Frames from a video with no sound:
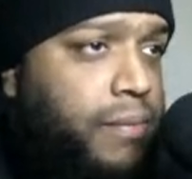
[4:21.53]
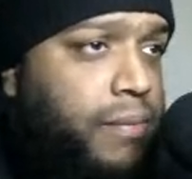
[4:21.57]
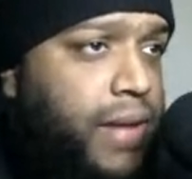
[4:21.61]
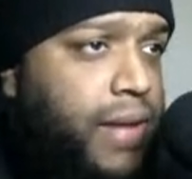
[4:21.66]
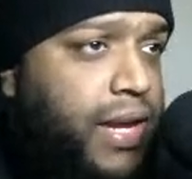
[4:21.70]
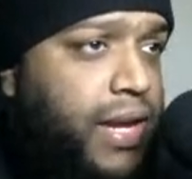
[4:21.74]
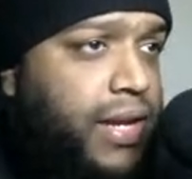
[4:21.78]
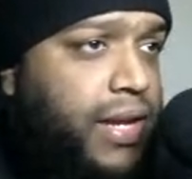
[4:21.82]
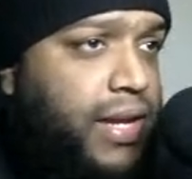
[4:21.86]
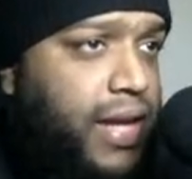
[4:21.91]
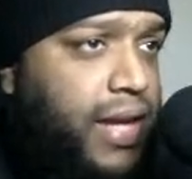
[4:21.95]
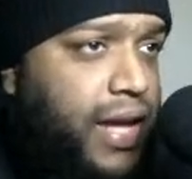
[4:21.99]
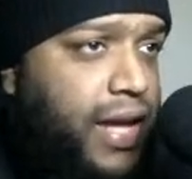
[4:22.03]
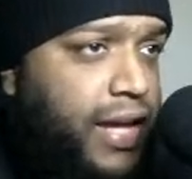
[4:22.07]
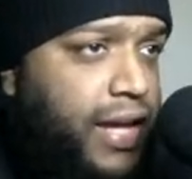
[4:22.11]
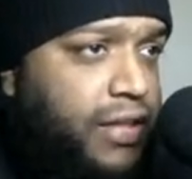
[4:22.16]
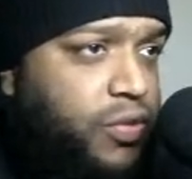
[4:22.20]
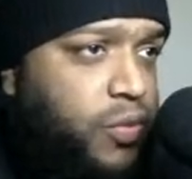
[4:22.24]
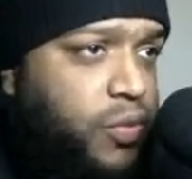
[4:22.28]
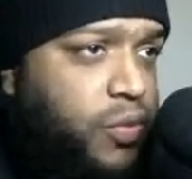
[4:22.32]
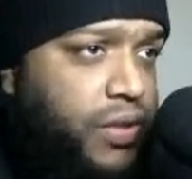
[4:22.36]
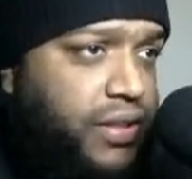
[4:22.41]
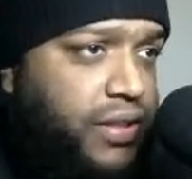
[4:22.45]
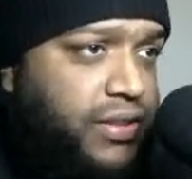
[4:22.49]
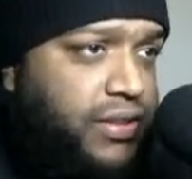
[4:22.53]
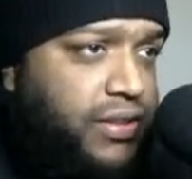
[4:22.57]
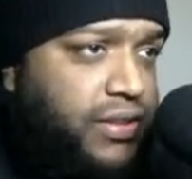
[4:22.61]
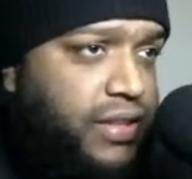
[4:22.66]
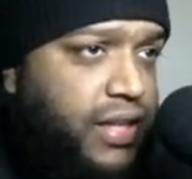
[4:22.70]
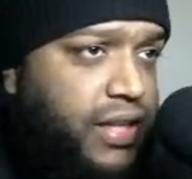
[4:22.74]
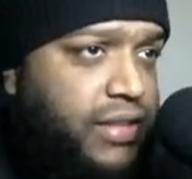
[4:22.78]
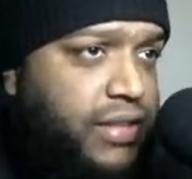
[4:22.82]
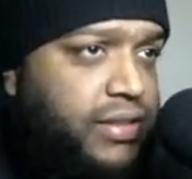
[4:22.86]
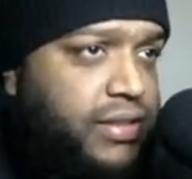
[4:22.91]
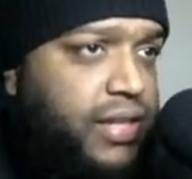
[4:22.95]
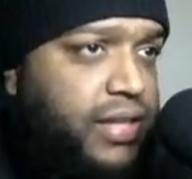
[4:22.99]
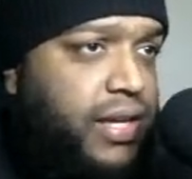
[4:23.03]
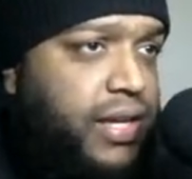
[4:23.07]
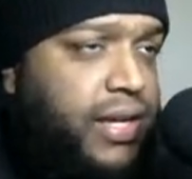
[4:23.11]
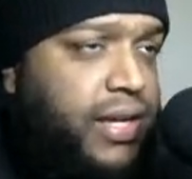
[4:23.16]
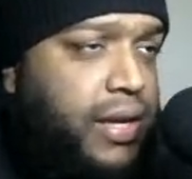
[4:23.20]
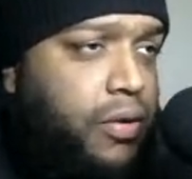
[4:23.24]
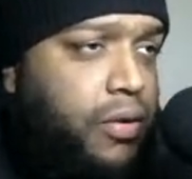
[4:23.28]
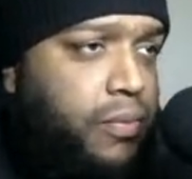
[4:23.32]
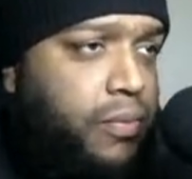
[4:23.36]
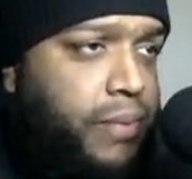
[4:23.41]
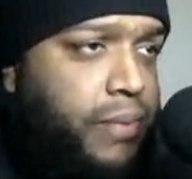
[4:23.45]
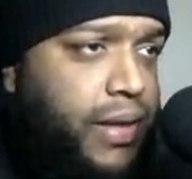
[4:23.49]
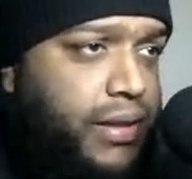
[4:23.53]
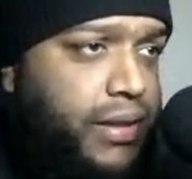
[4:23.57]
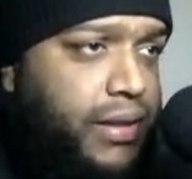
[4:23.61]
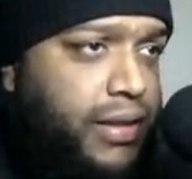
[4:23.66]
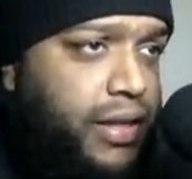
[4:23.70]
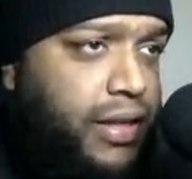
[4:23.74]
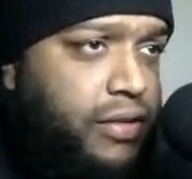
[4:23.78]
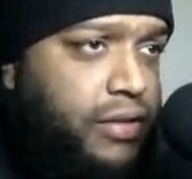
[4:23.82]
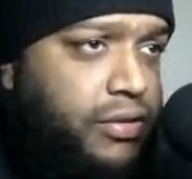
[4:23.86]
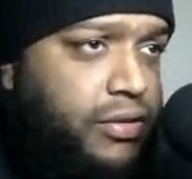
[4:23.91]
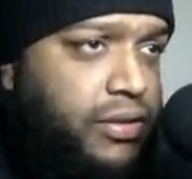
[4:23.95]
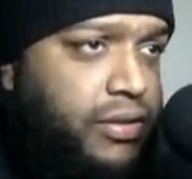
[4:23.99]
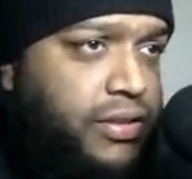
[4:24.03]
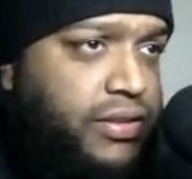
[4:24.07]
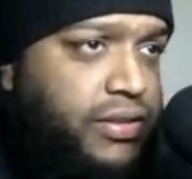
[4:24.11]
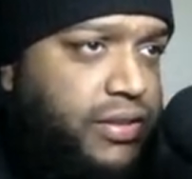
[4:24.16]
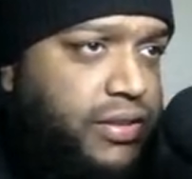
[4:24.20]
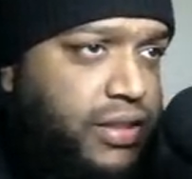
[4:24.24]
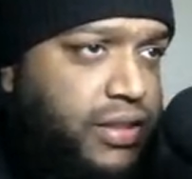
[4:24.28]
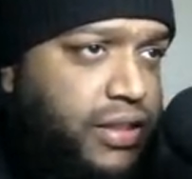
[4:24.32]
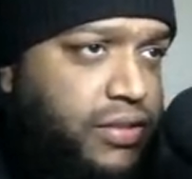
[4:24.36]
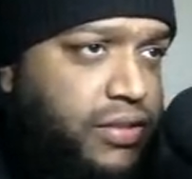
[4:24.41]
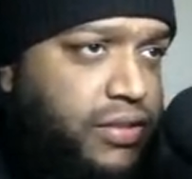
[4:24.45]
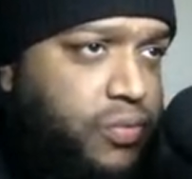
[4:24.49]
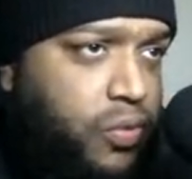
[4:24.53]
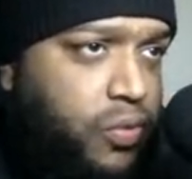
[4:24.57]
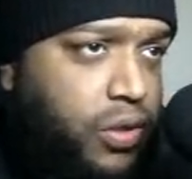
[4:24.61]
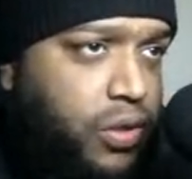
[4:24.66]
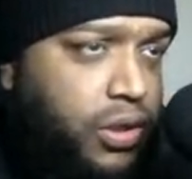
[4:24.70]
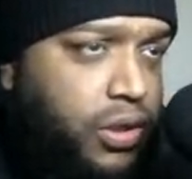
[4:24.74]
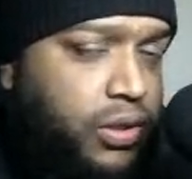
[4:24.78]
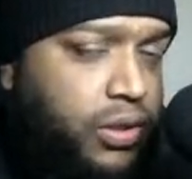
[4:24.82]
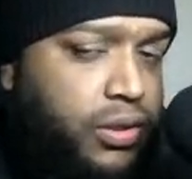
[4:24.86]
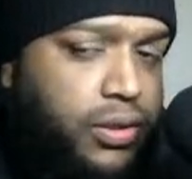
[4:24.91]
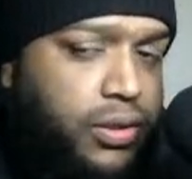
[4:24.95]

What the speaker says: Making A26 and counting back down to Z is 1.